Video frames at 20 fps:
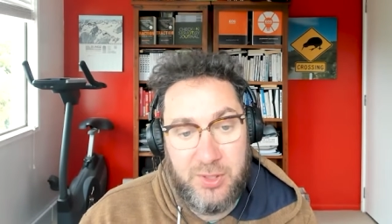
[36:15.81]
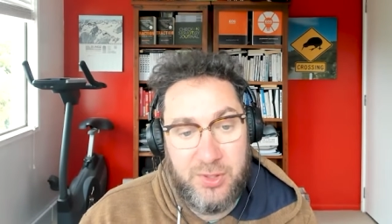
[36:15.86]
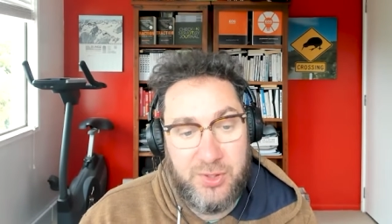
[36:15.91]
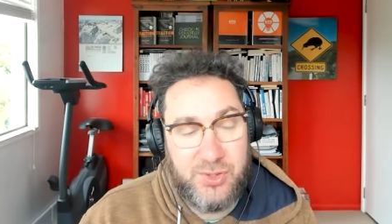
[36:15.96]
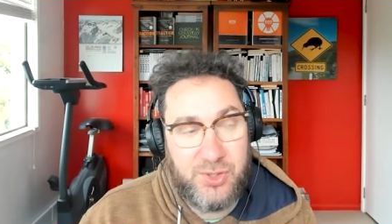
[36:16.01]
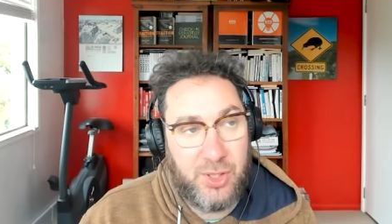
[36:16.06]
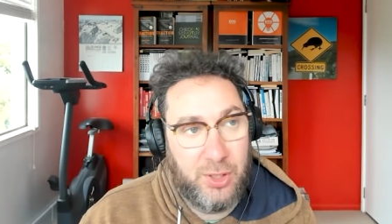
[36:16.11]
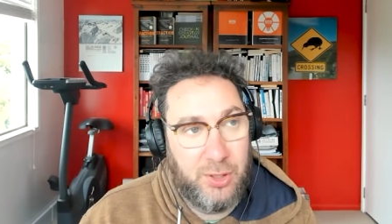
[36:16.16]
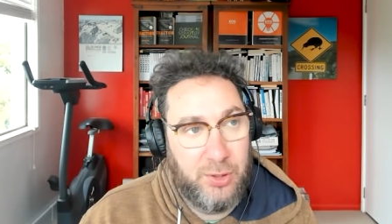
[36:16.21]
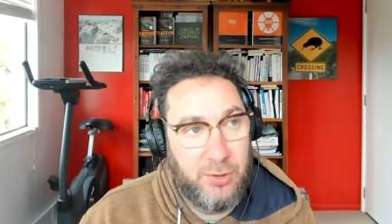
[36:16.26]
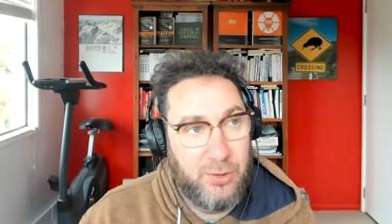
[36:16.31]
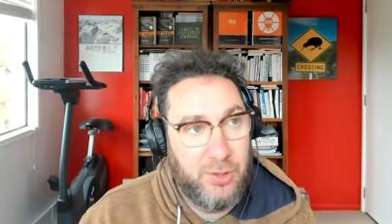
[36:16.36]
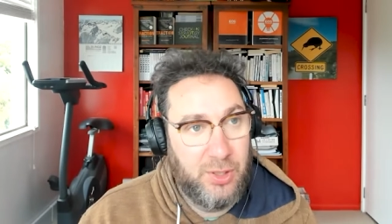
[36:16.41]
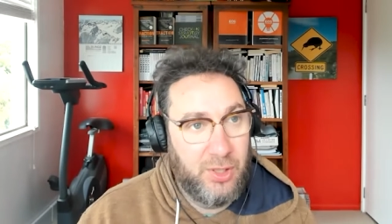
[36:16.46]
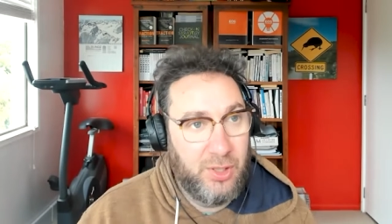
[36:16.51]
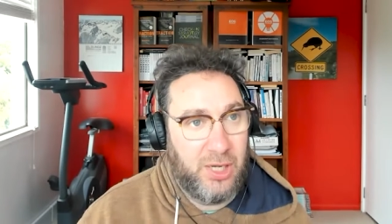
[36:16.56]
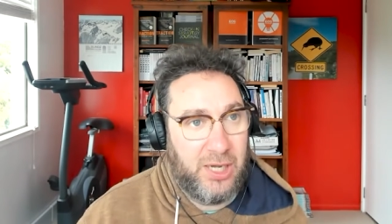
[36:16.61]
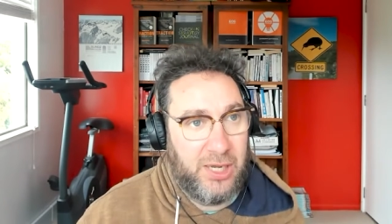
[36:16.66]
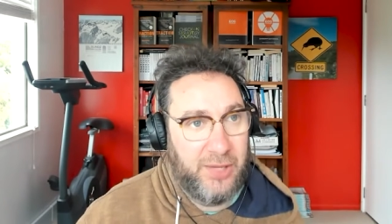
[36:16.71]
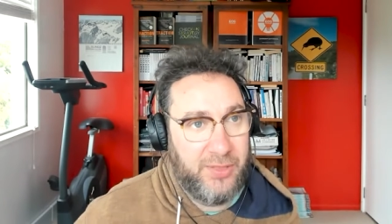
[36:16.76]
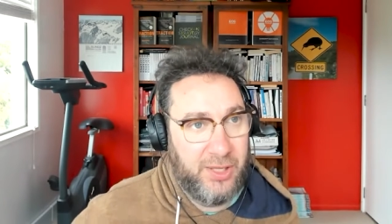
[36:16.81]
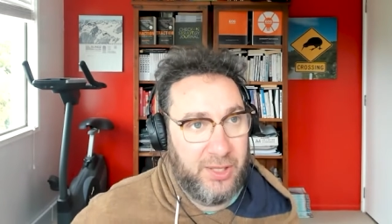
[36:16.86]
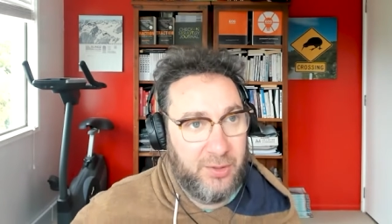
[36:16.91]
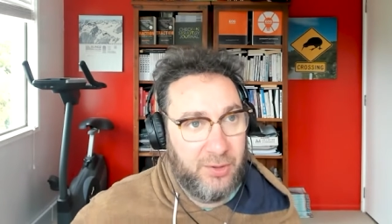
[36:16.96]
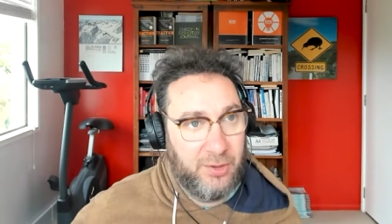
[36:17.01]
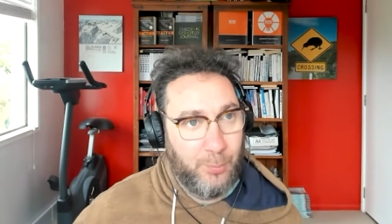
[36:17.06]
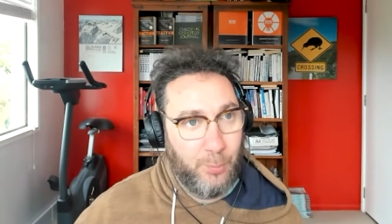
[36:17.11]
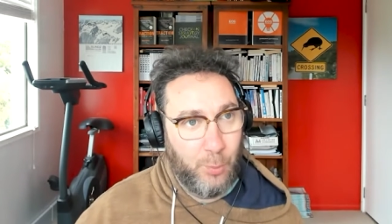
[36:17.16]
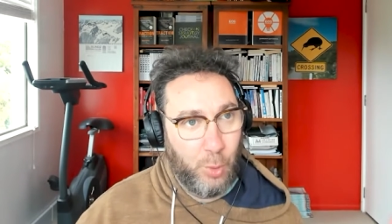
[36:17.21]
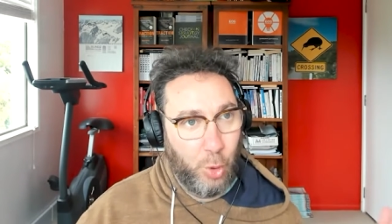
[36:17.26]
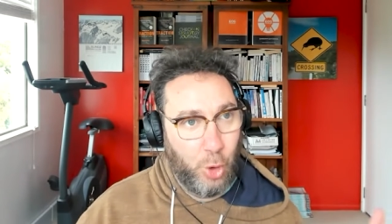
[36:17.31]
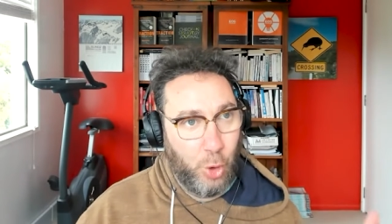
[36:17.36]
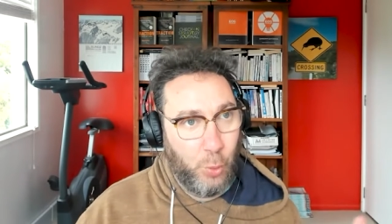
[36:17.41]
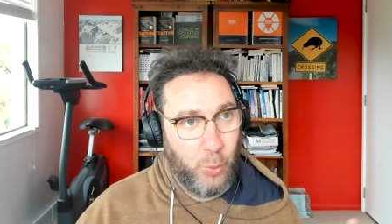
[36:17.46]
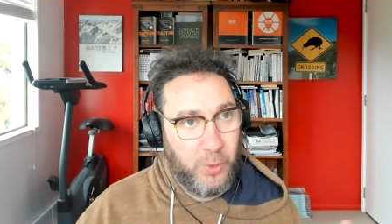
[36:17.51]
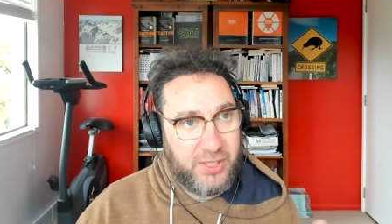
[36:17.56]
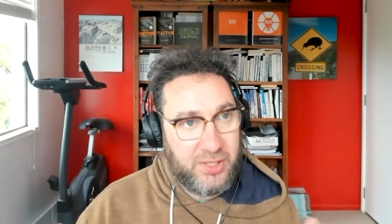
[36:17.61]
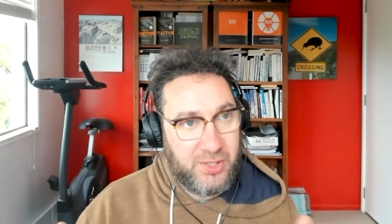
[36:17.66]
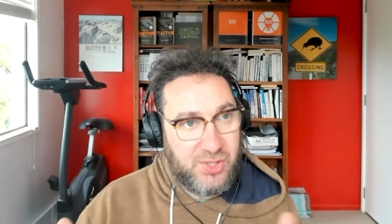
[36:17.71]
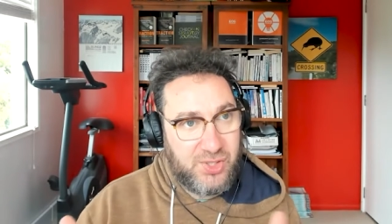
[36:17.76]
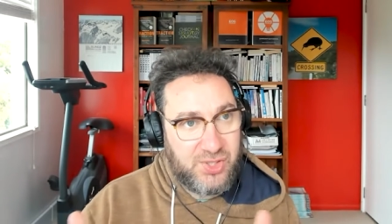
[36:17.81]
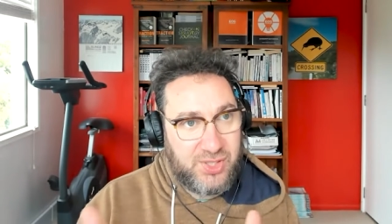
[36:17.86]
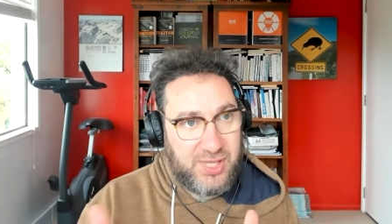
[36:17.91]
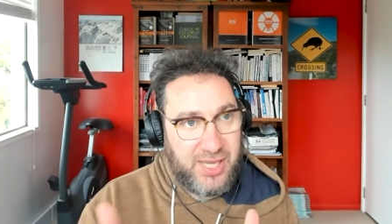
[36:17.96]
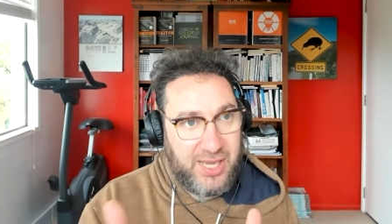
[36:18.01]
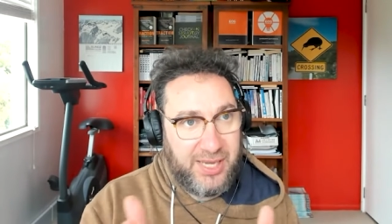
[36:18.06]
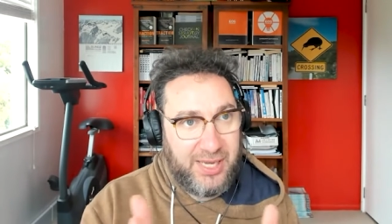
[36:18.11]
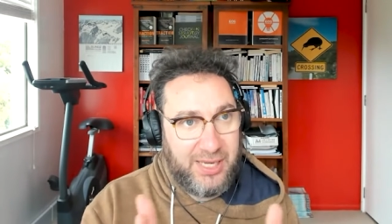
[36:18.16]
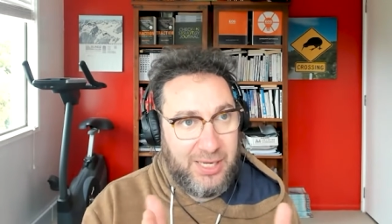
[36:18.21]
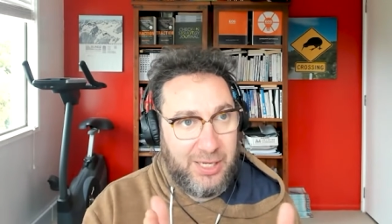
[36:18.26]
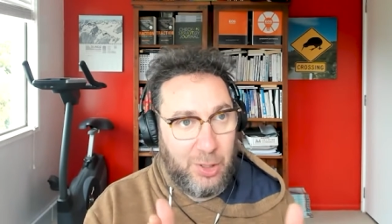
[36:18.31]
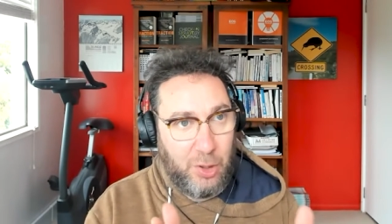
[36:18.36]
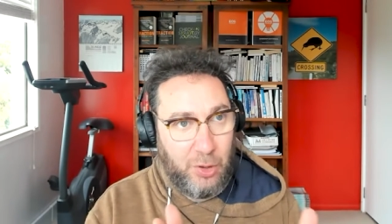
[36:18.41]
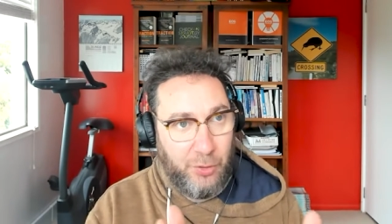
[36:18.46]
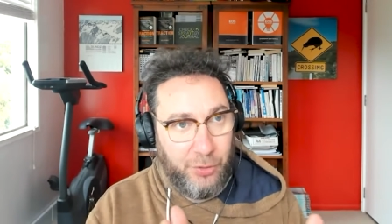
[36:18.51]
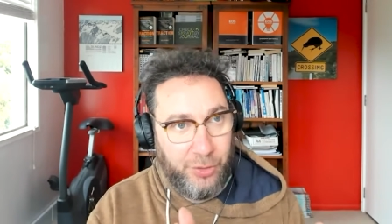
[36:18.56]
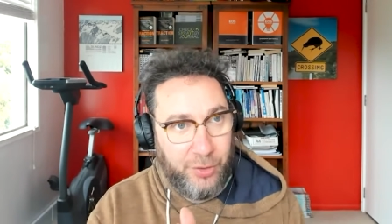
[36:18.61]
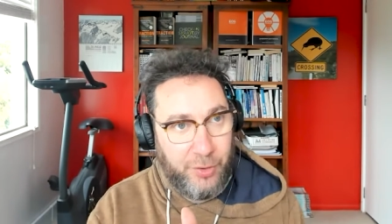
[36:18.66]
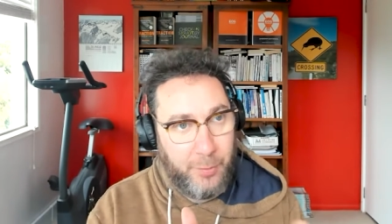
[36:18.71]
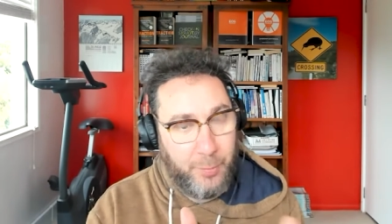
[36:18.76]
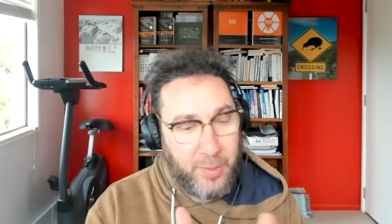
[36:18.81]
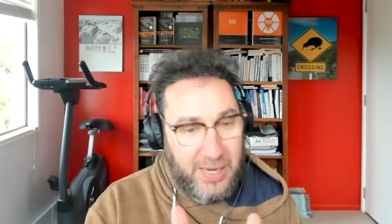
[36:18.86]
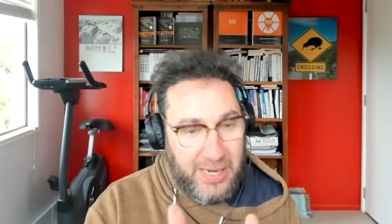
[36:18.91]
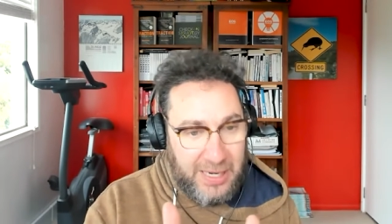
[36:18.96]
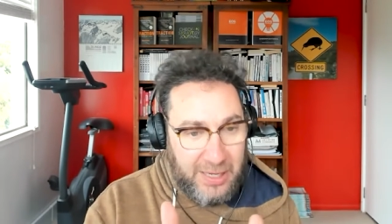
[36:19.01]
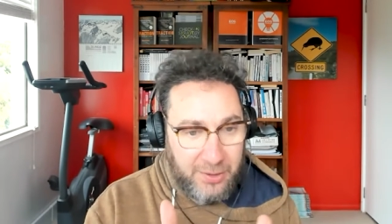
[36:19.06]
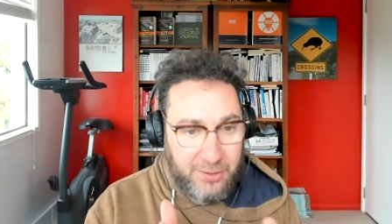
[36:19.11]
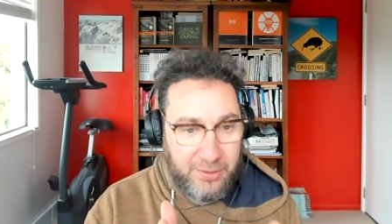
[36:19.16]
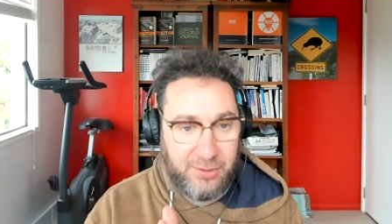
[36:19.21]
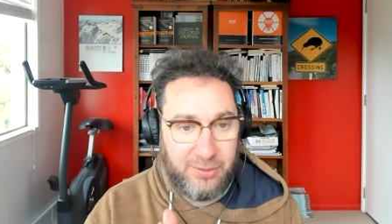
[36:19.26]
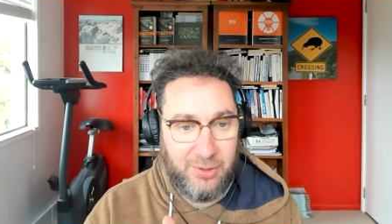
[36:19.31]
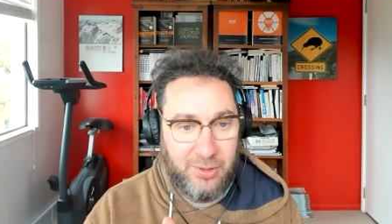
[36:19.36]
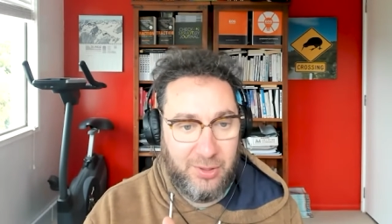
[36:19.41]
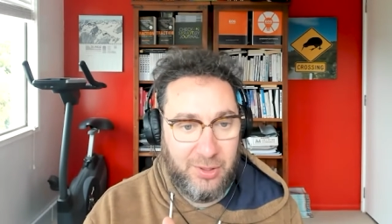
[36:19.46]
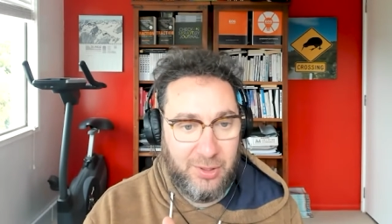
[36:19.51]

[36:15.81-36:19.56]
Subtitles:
So yeah. I think the more we can stay on the path